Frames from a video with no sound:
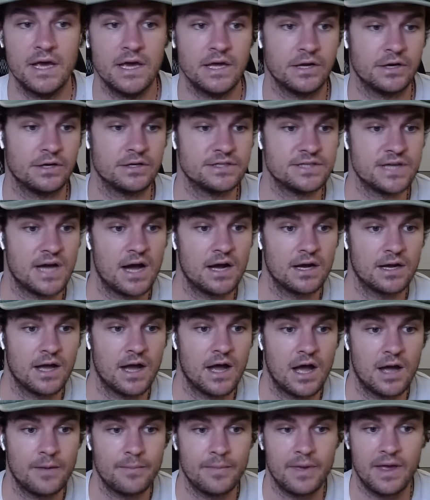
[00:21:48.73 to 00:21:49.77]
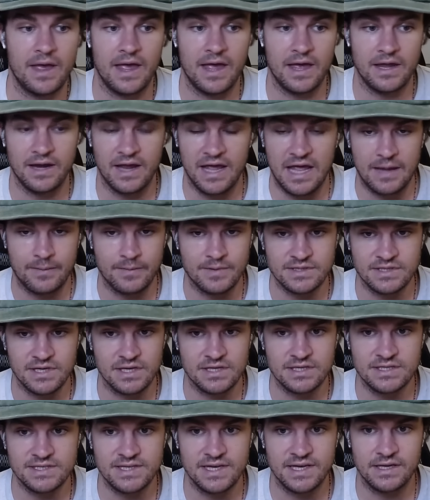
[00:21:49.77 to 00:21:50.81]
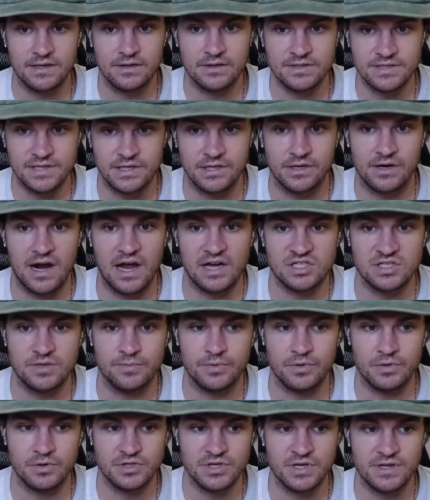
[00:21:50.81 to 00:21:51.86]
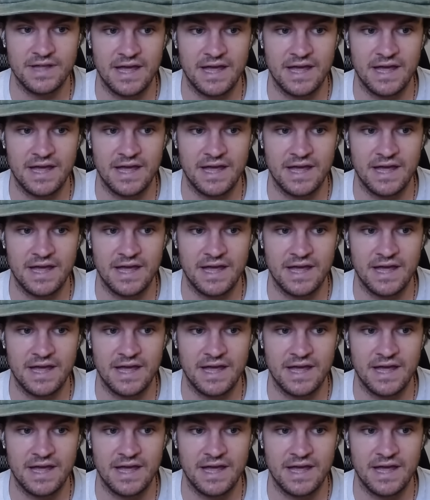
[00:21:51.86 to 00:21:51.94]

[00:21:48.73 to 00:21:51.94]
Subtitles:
your .com and Amazon sales in your attribution,